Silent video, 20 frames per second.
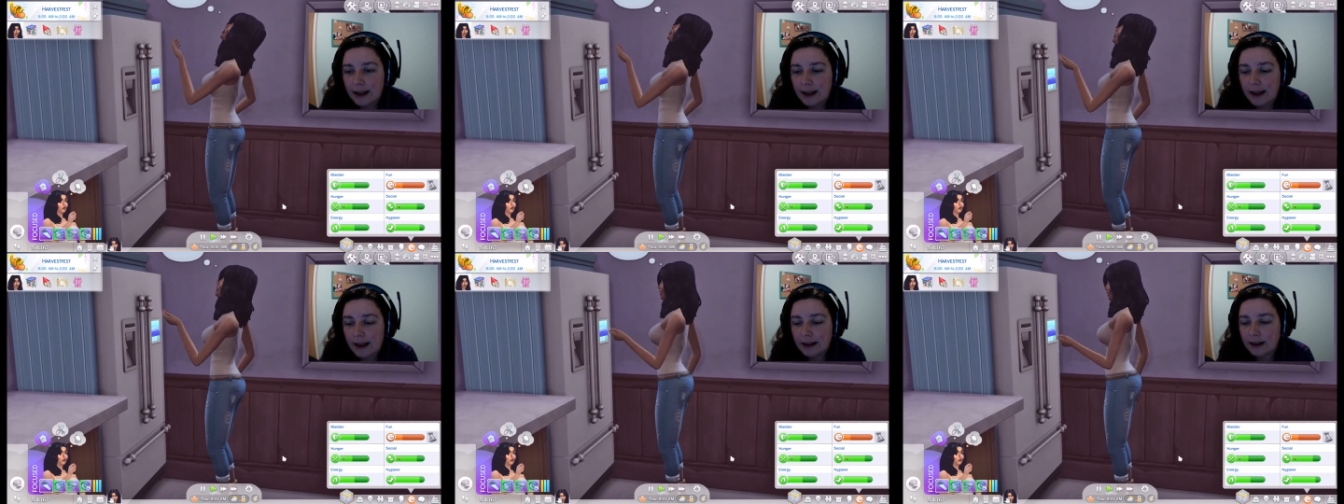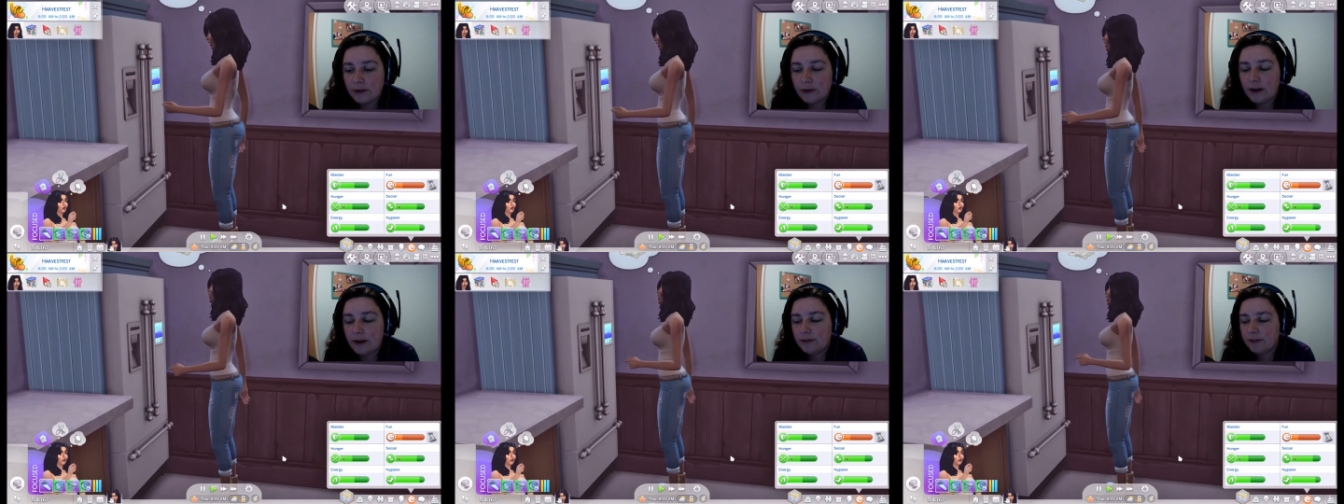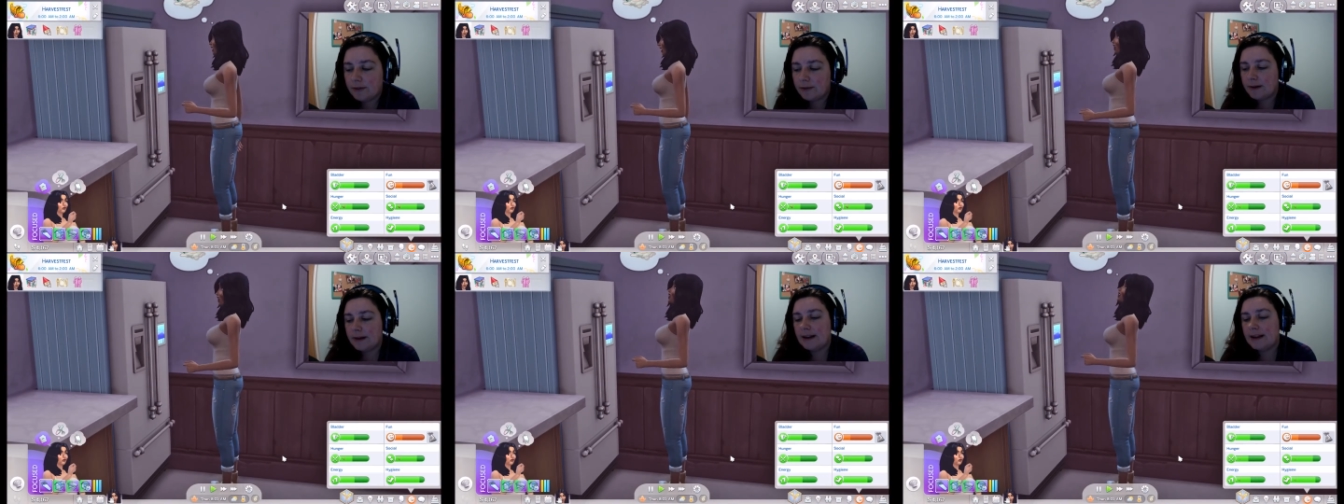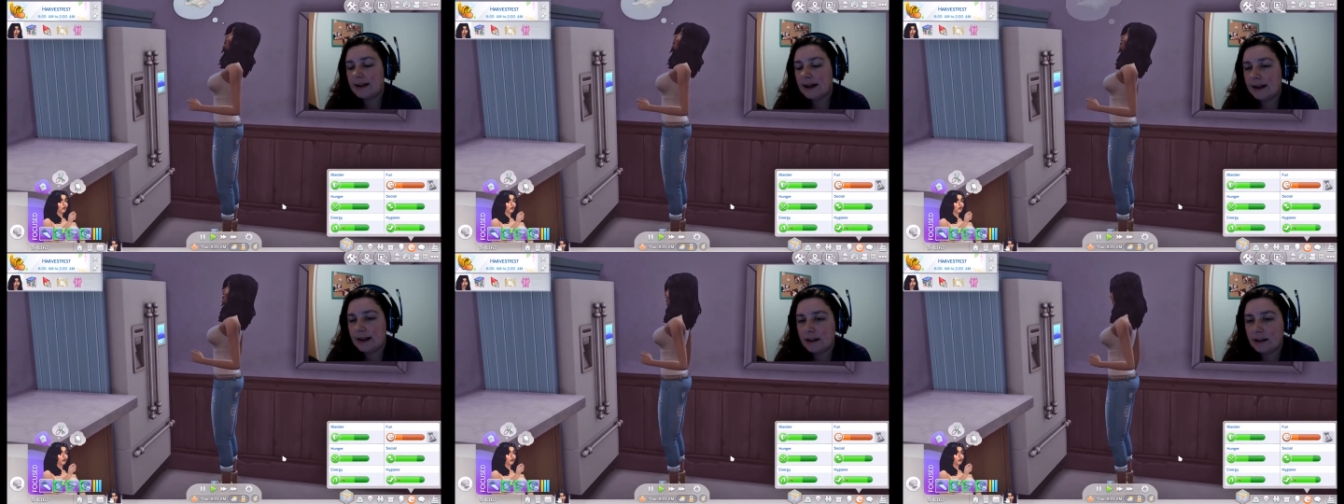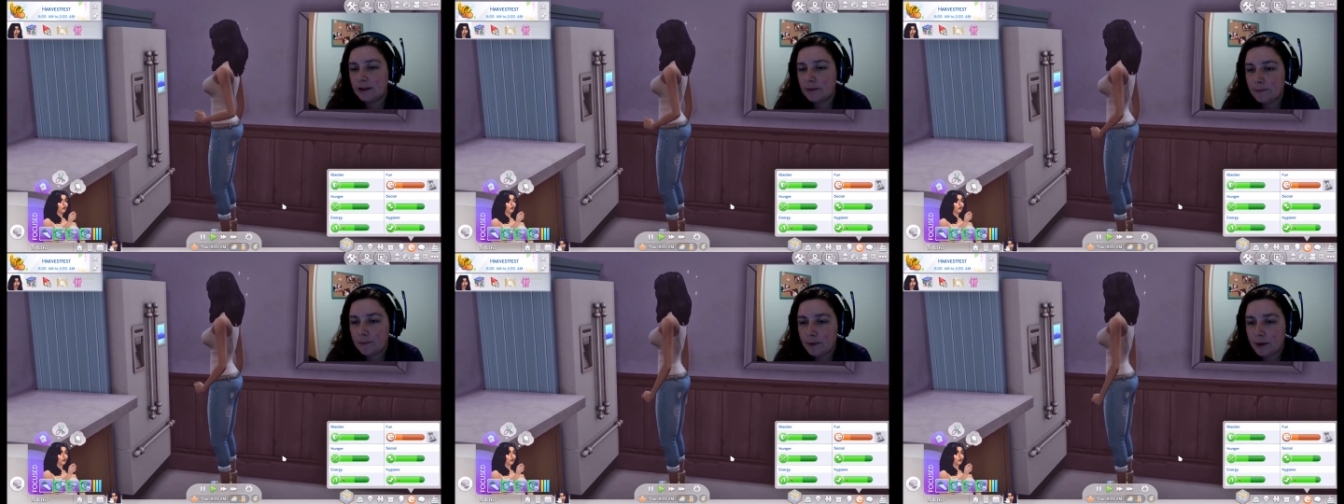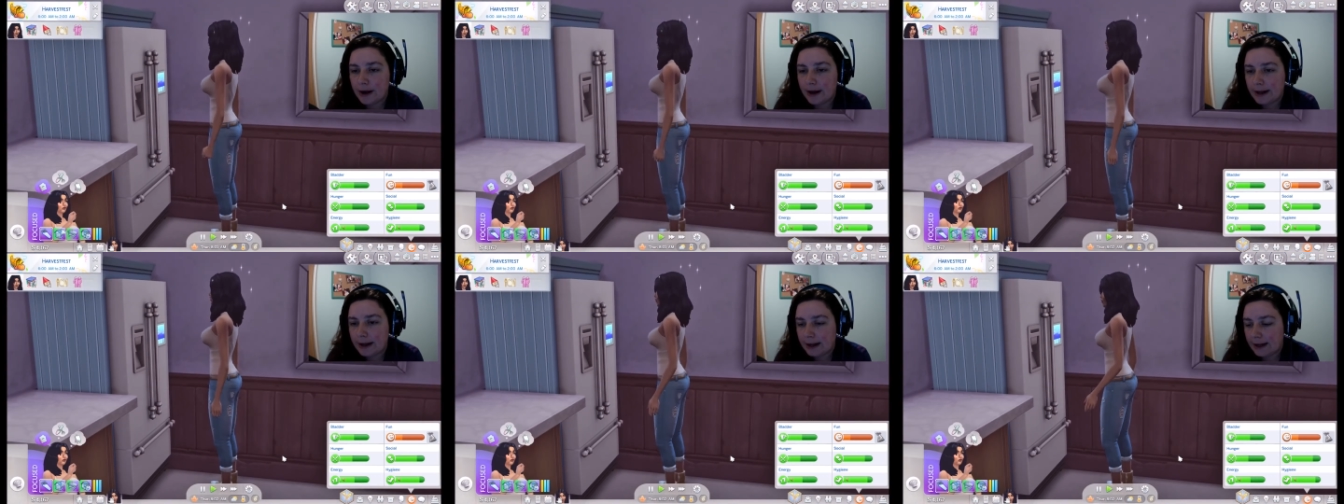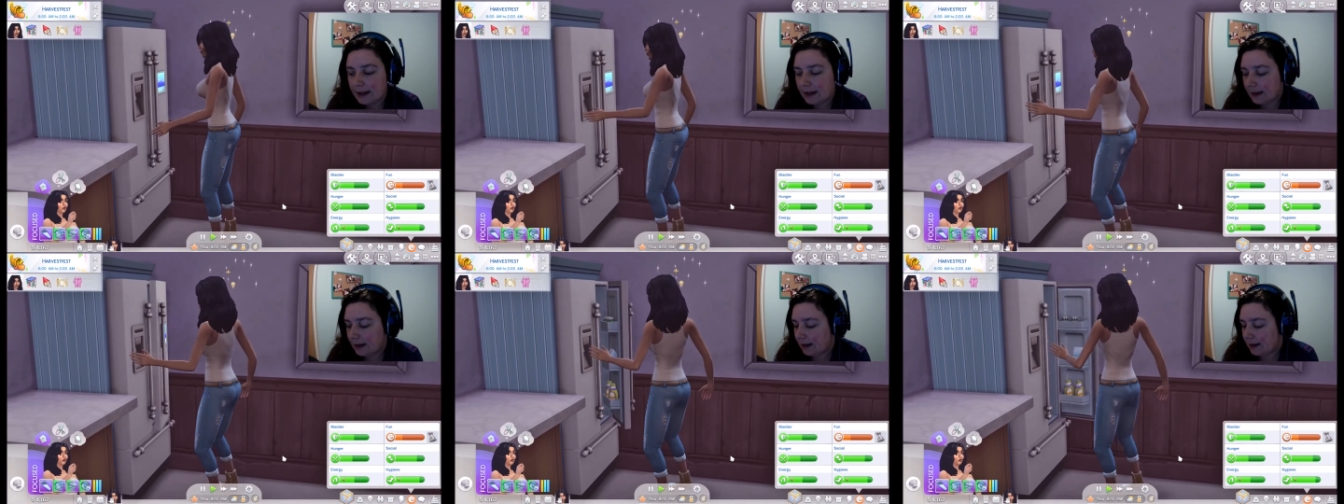Yeah, you have something nice,
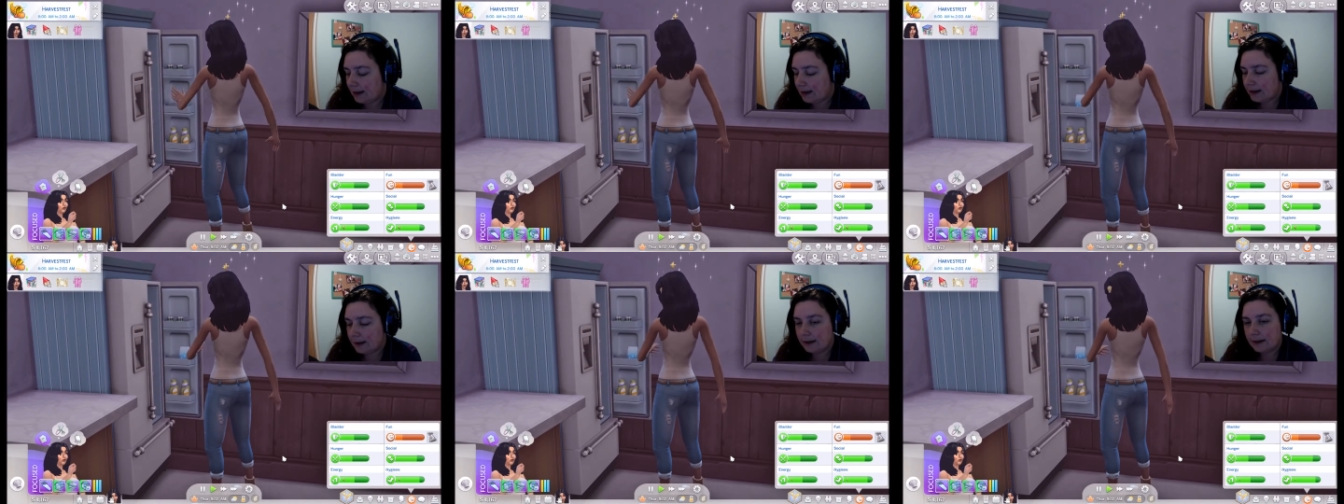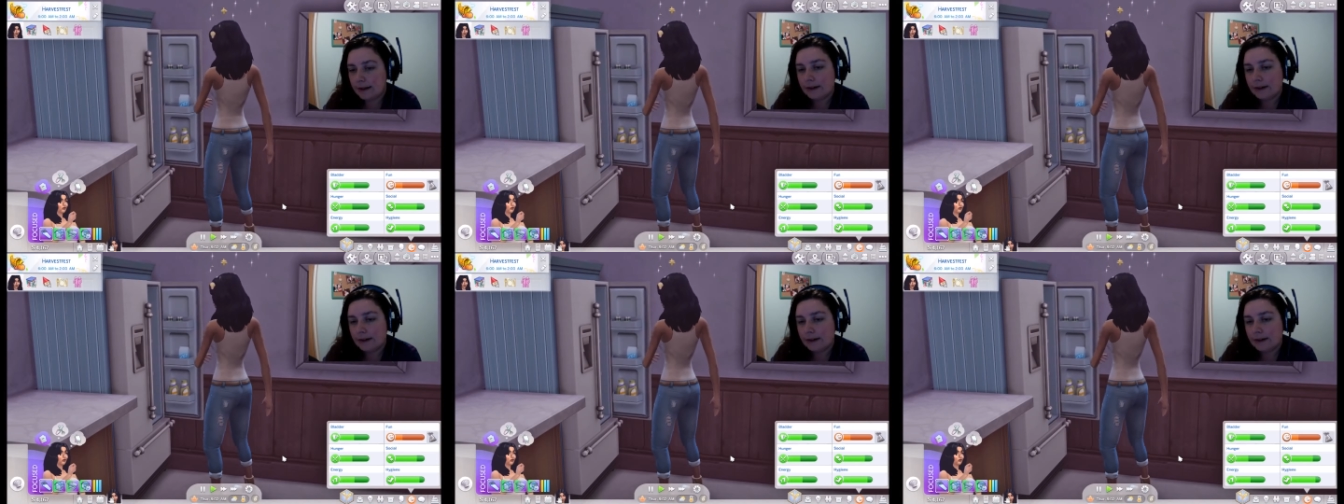brekkie.